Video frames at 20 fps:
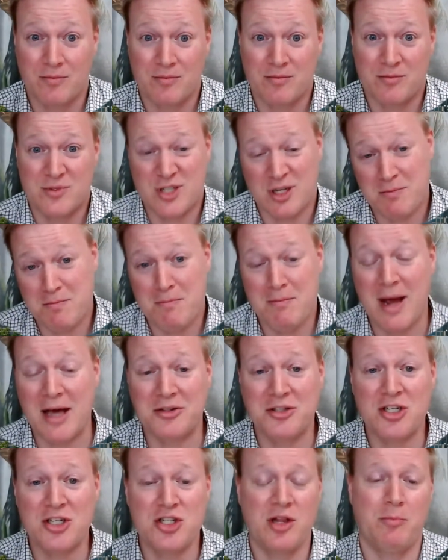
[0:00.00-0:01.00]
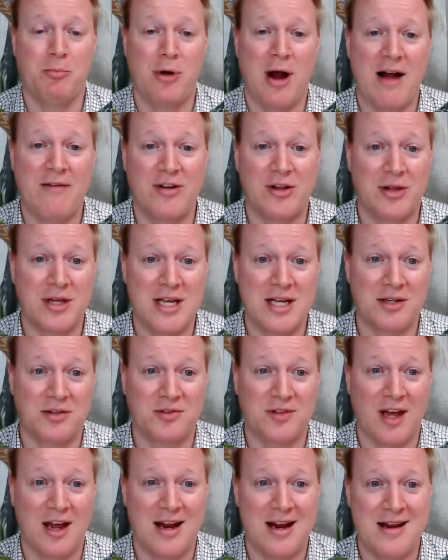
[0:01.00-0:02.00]
to message them privately and
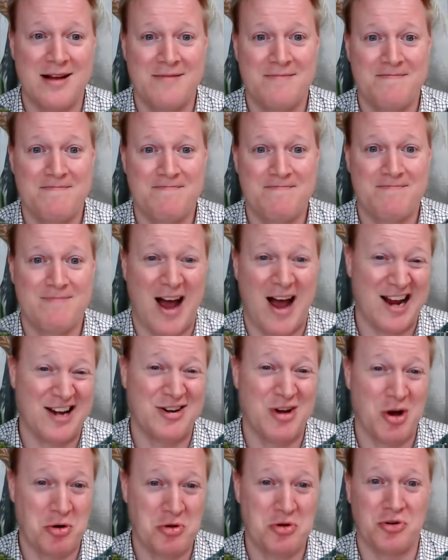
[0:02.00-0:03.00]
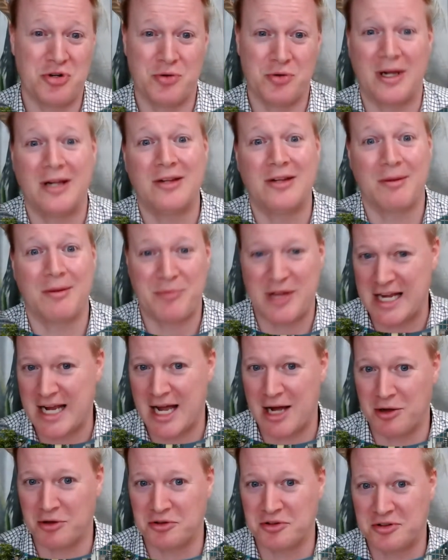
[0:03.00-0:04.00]
say, I know you're doing something
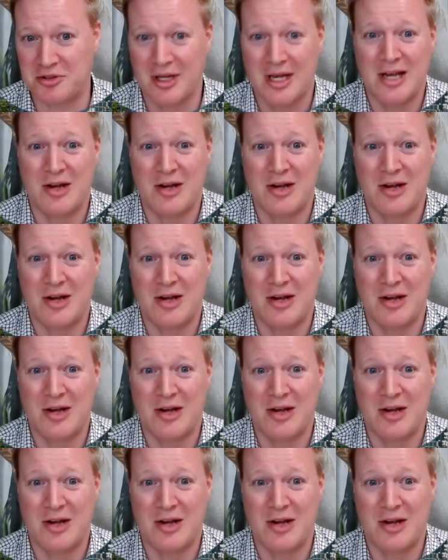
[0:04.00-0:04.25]
else.